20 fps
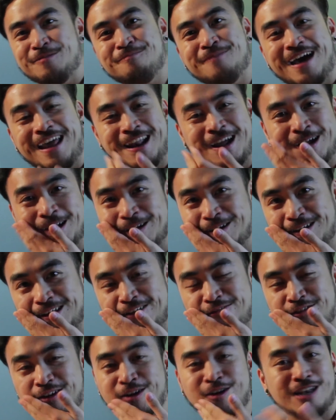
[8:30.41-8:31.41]
parang
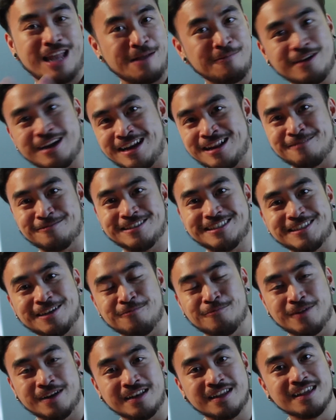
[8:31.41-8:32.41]
if you're collaborating with
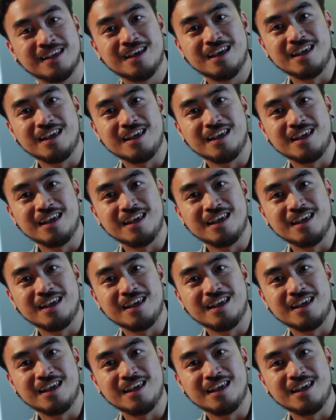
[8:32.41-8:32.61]
someone,